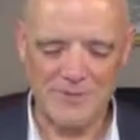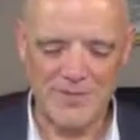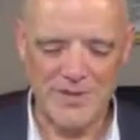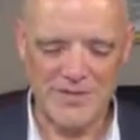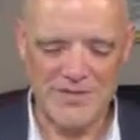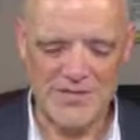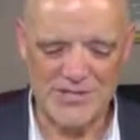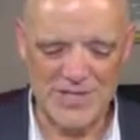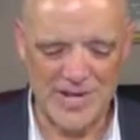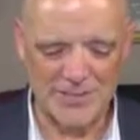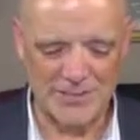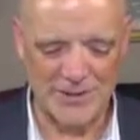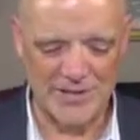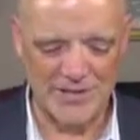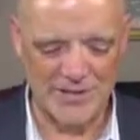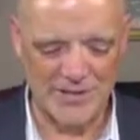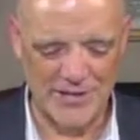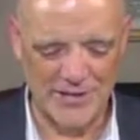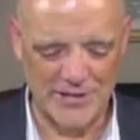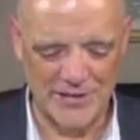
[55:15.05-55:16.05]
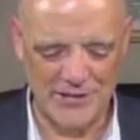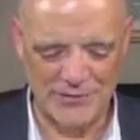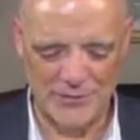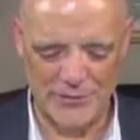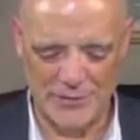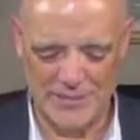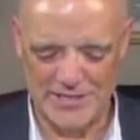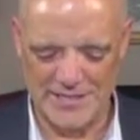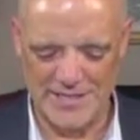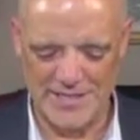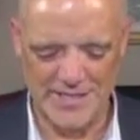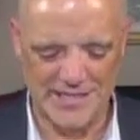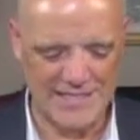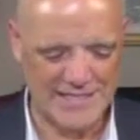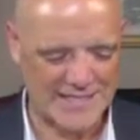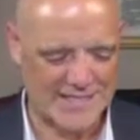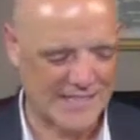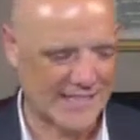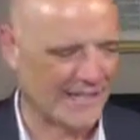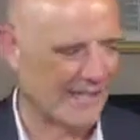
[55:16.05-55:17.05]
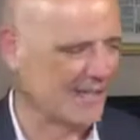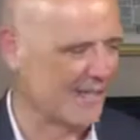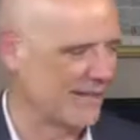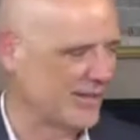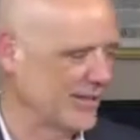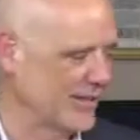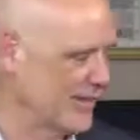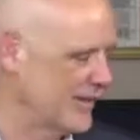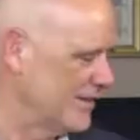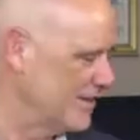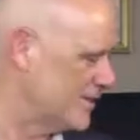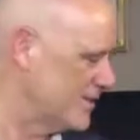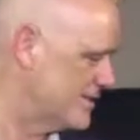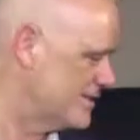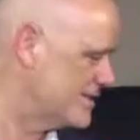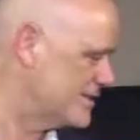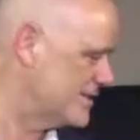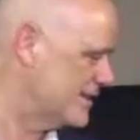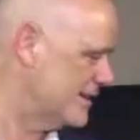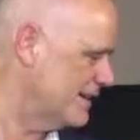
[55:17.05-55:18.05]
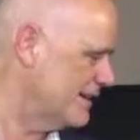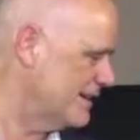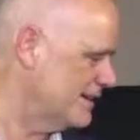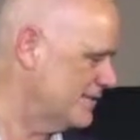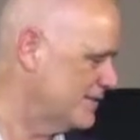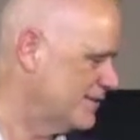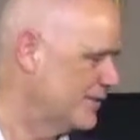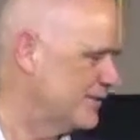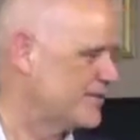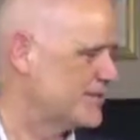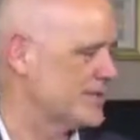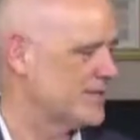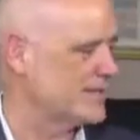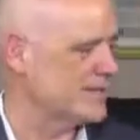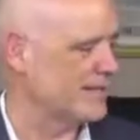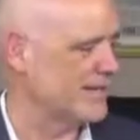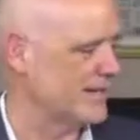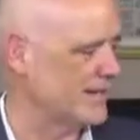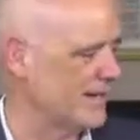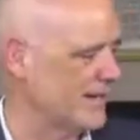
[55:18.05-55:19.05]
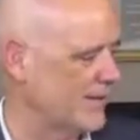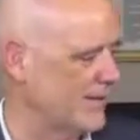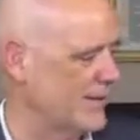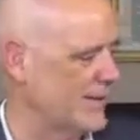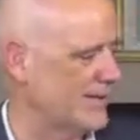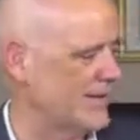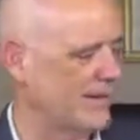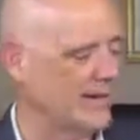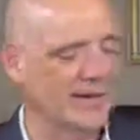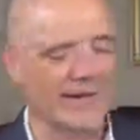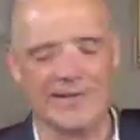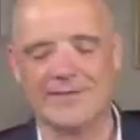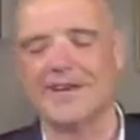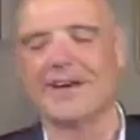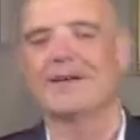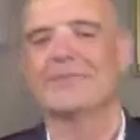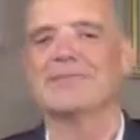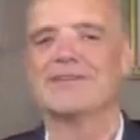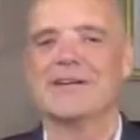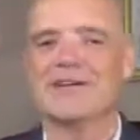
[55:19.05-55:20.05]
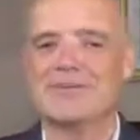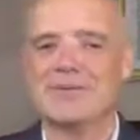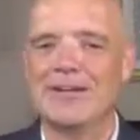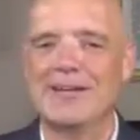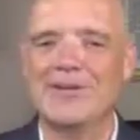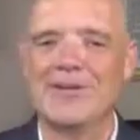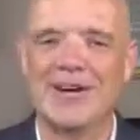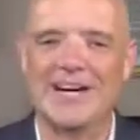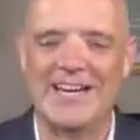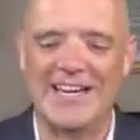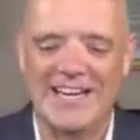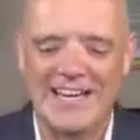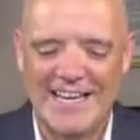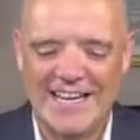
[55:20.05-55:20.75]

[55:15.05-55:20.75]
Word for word: stop right there for tonight, uh, looking at these uh, eight verses. And how about that? Our time's up anyway.